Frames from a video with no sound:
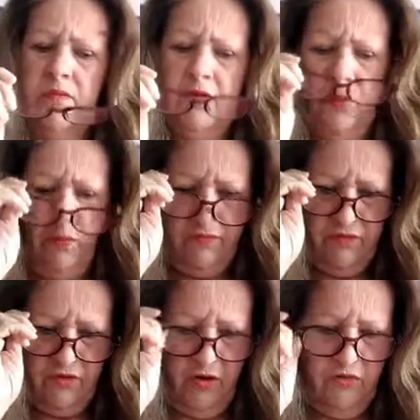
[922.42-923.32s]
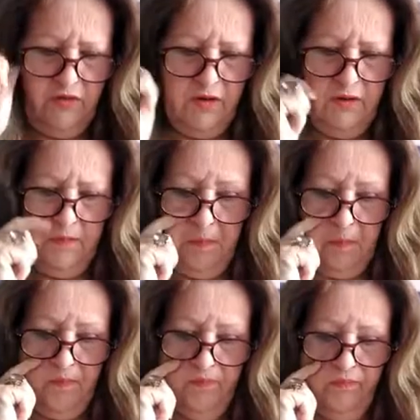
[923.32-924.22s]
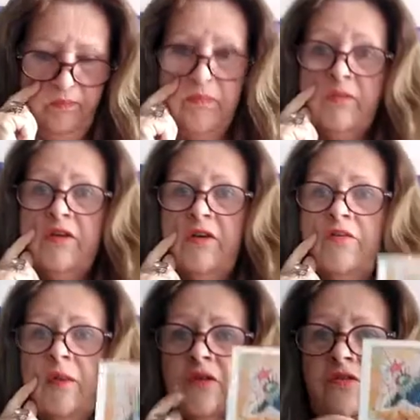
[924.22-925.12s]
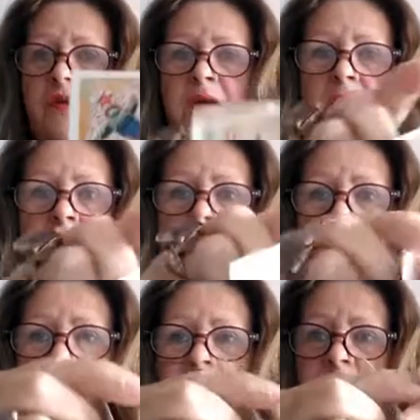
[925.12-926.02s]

So we've chosen a self-mastery card, and you have